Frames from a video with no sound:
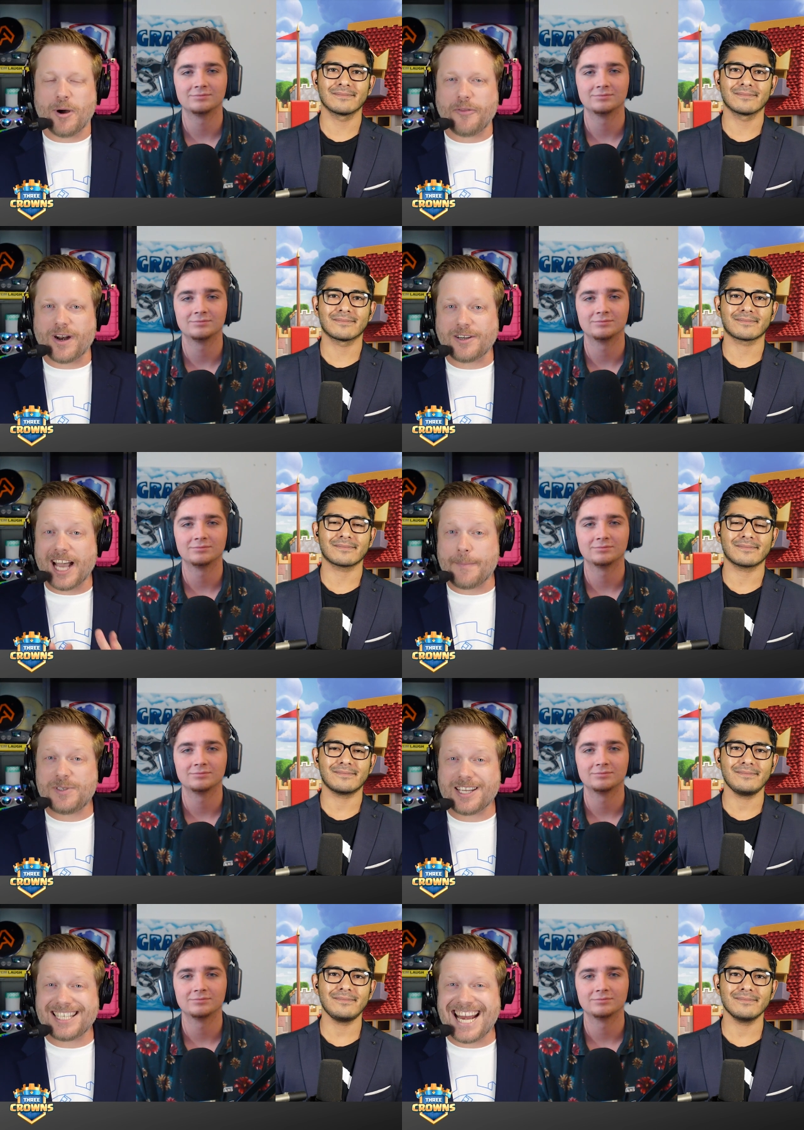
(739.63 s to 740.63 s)
Speaker 1: both in our
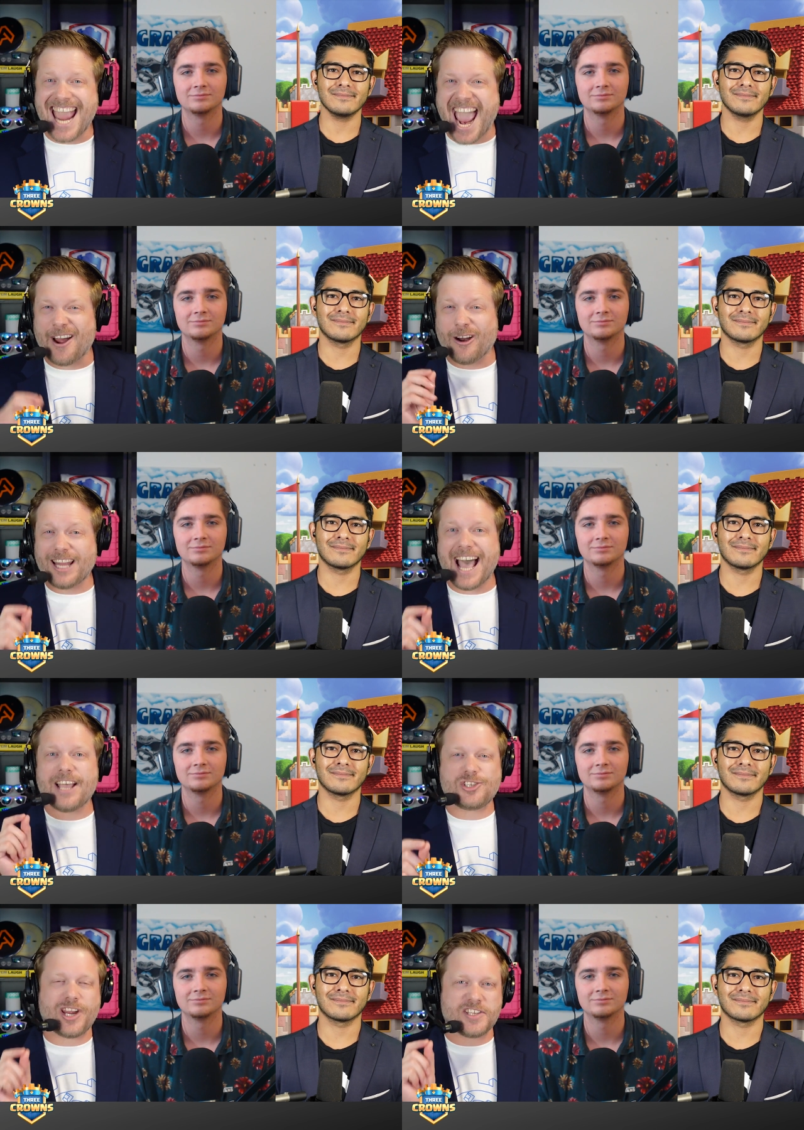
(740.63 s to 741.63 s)
top 16 and our
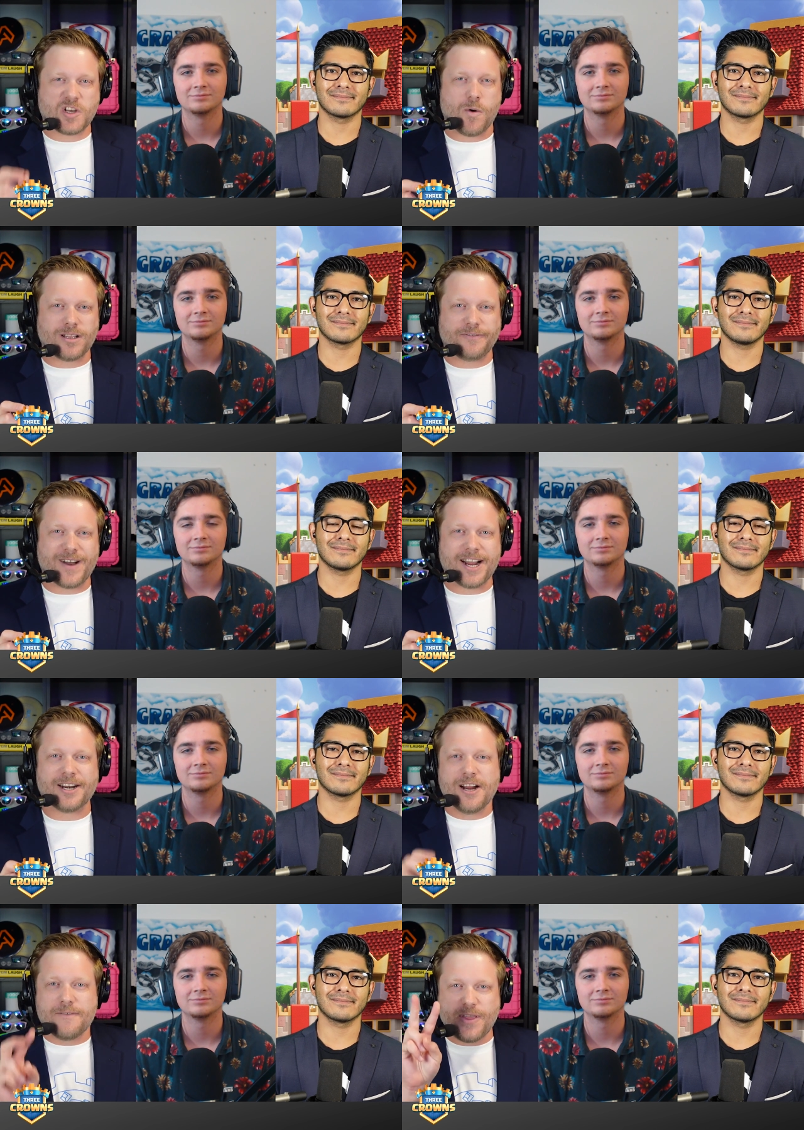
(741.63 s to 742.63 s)
last chance
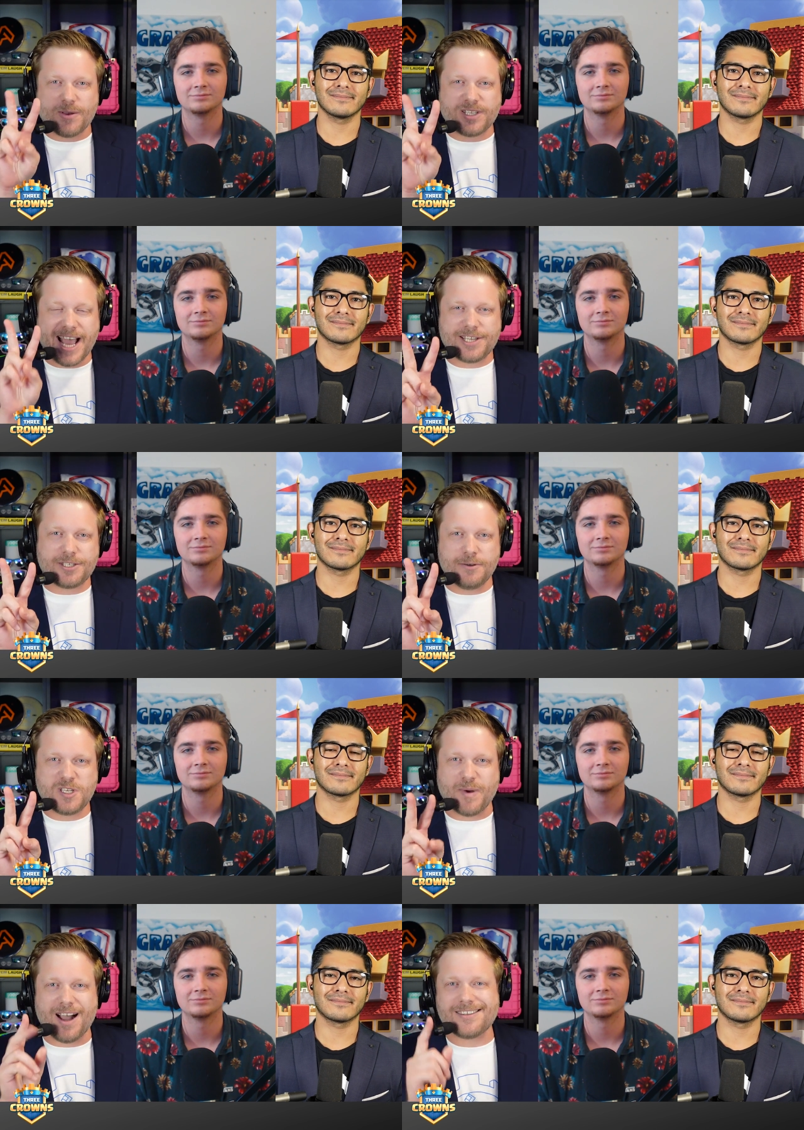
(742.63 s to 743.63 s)
qualifier for those last
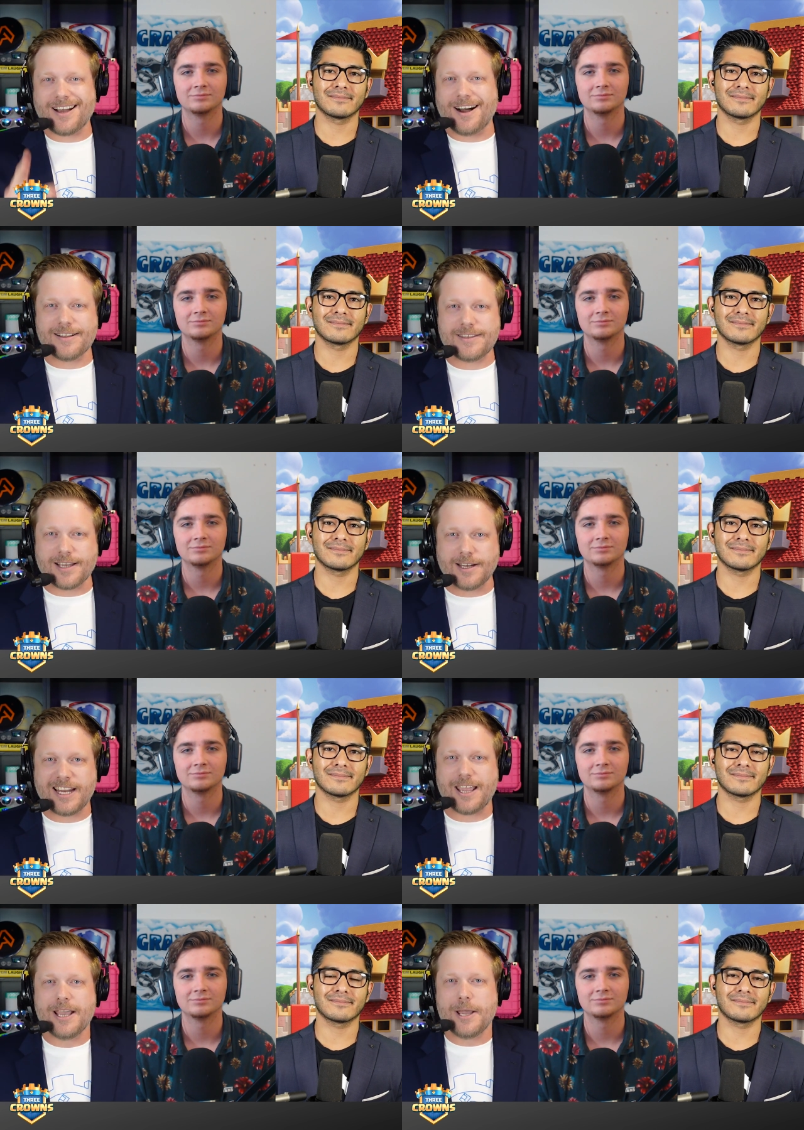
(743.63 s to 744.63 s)
two spots on Sunday.